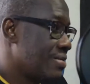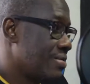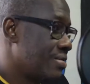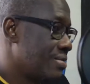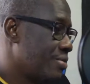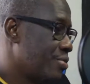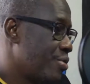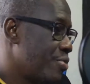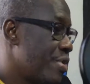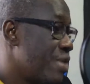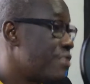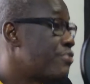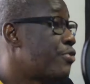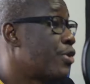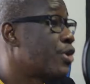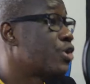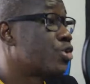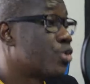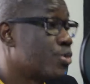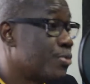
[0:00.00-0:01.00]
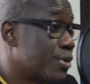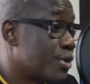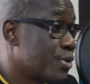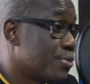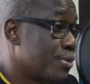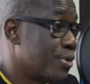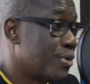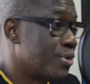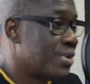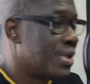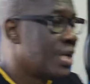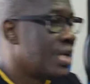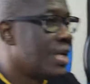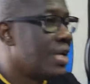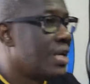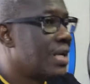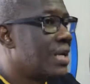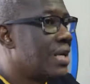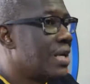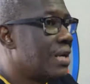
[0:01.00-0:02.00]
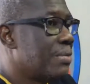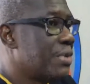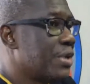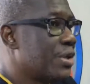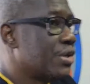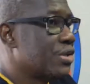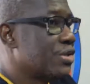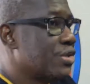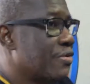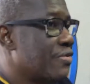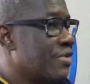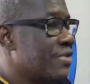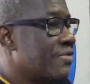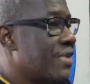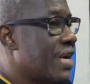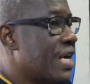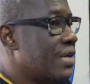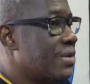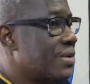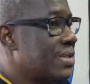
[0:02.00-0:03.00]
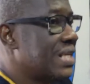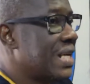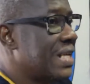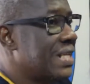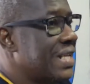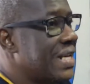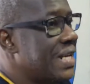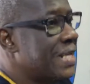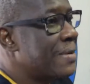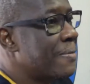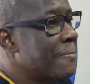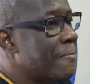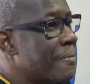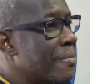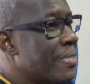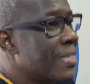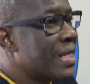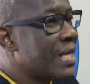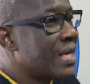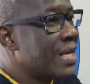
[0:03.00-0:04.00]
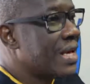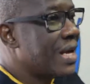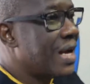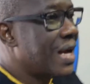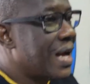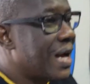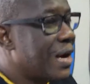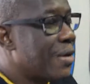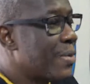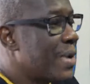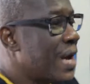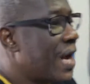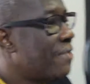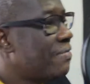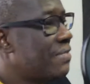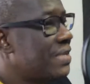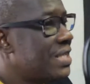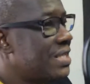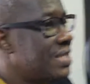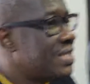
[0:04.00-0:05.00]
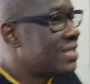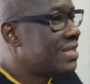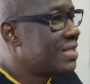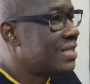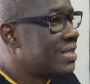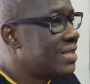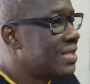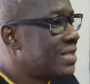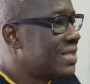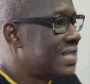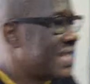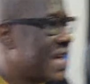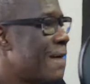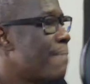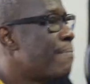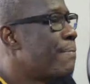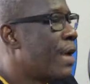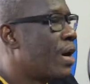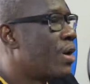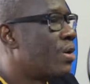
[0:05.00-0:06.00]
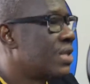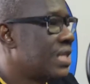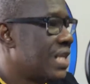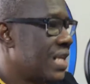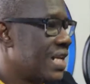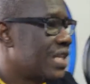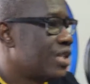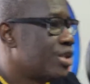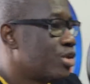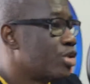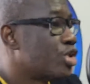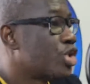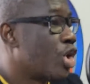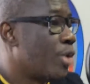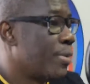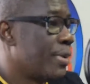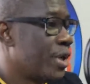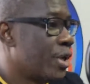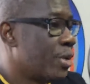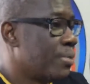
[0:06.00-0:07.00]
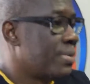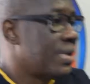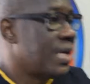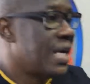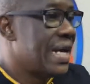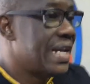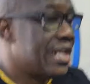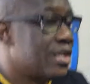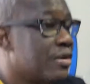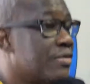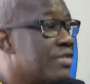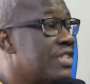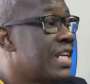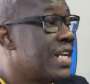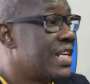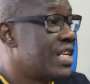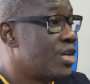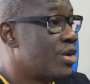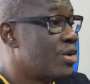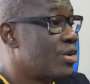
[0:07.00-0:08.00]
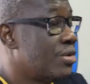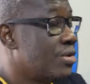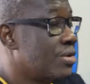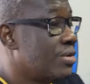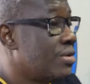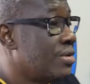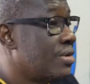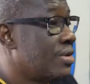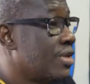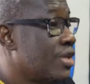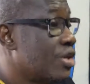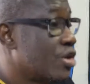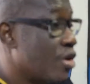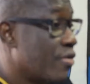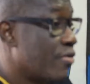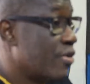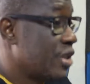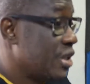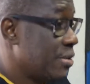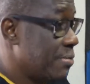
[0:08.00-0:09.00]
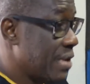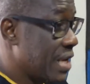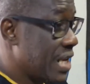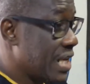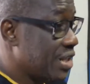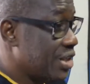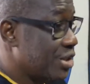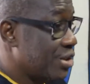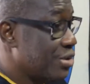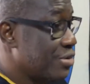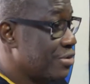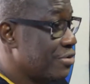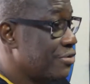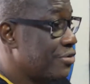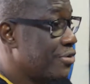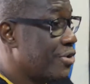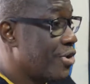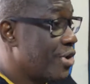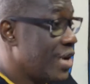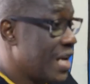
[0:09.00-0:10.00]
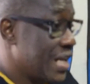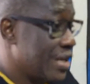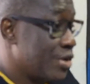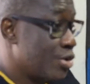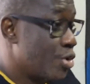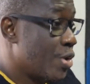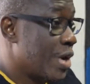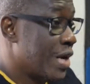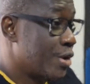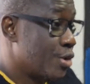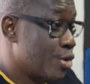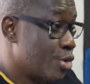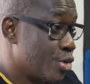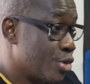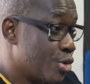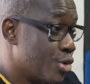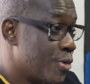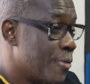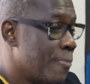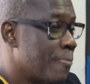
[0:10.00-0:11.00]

we were forced to postpone because of the virus. And then we have these time-bound elections coming up, end of tenure governorship election for Edo and Ondo.